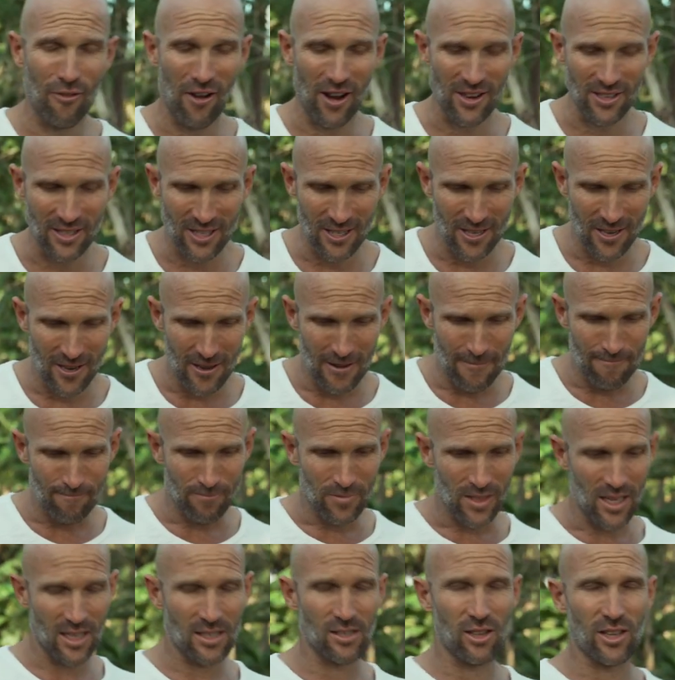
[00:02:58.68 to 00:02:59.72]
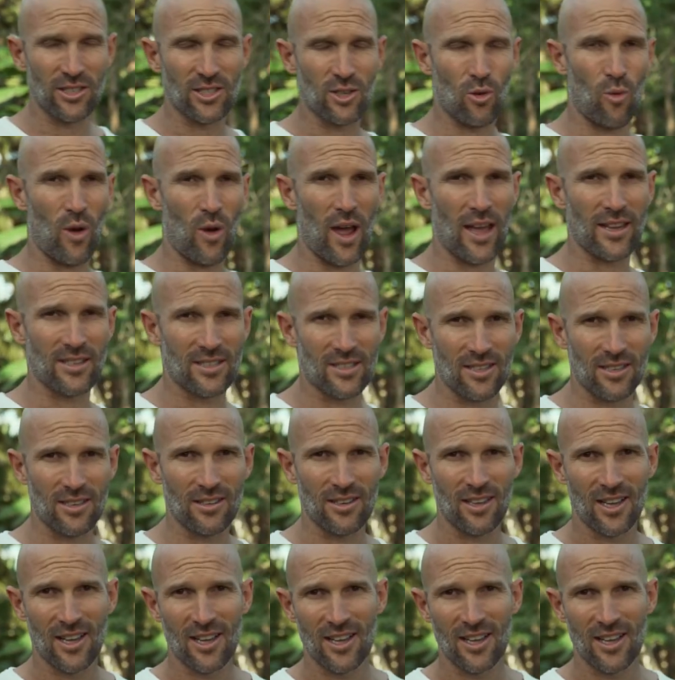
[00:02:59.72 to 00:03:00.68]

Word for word: friends. There's lots of ways to